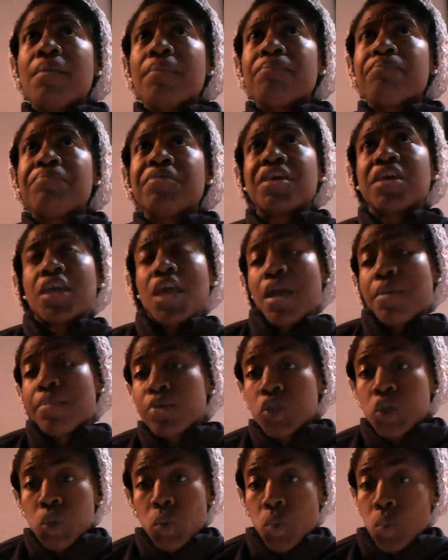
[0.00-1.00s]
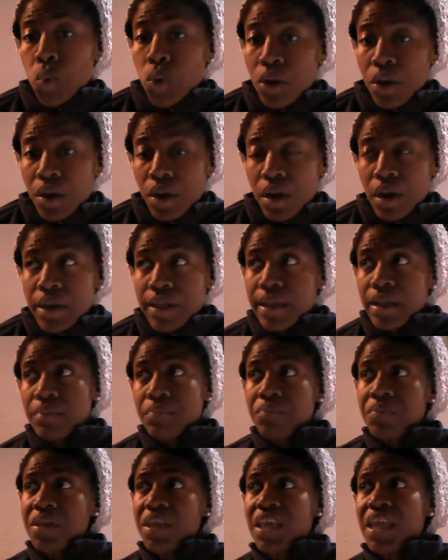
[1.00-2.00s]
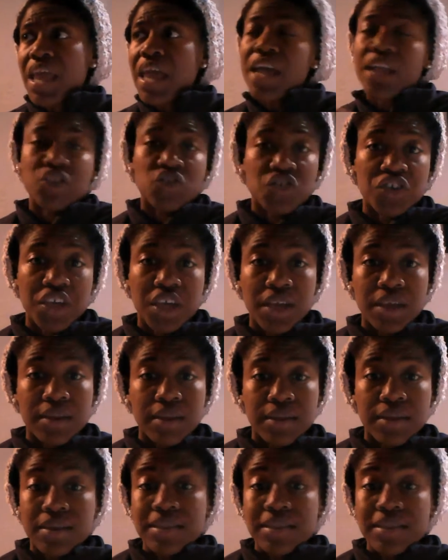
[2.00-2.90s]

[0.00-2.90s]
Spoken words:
being able to work and being educated.